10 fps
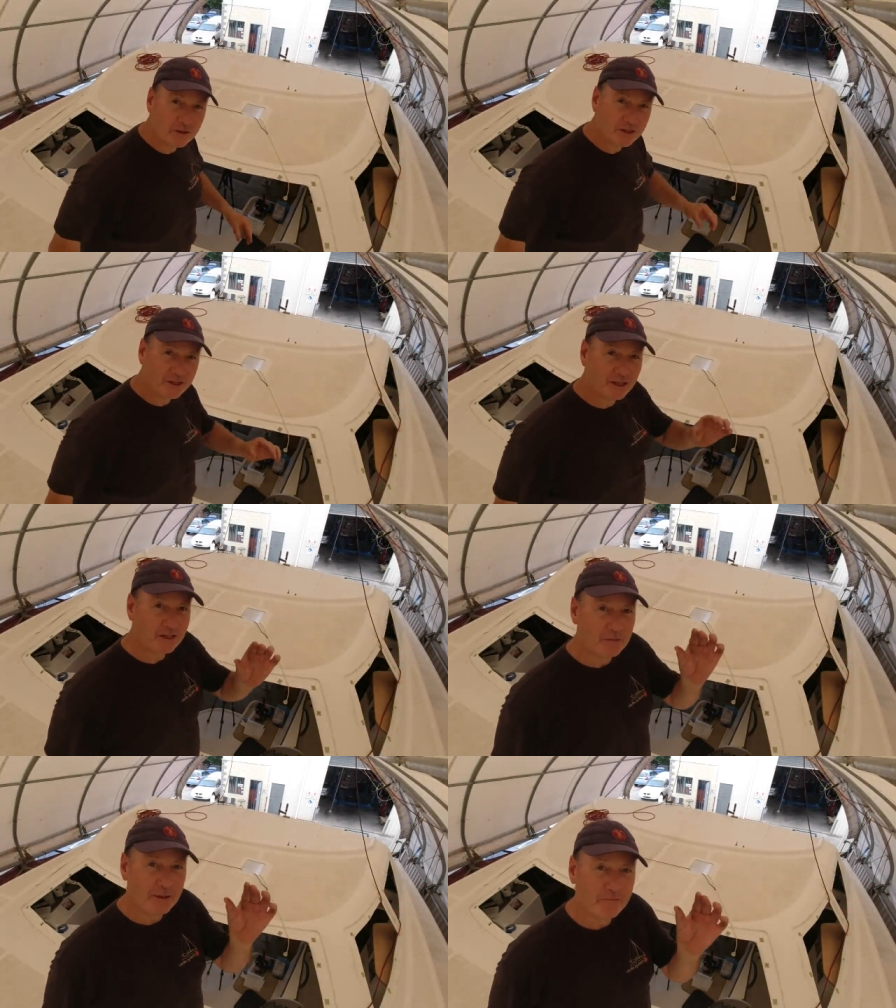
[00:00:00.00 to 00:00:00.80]
I'm going to
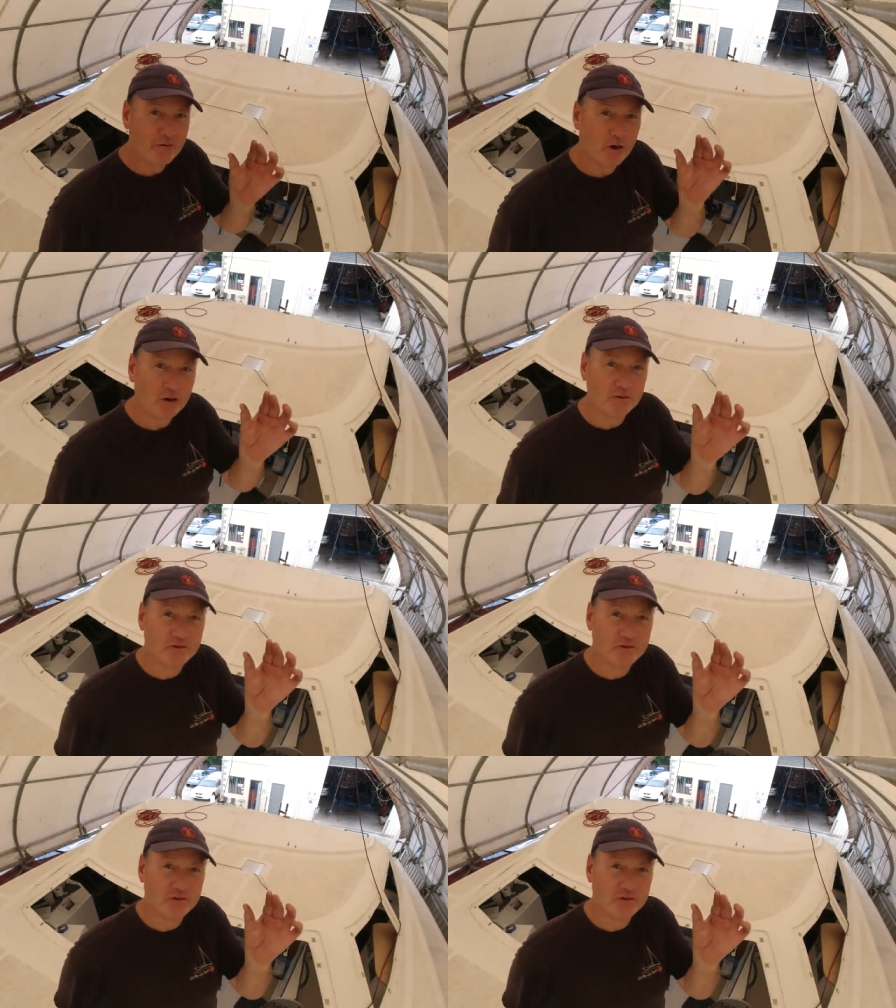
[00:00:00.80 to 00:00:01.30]
cut it about five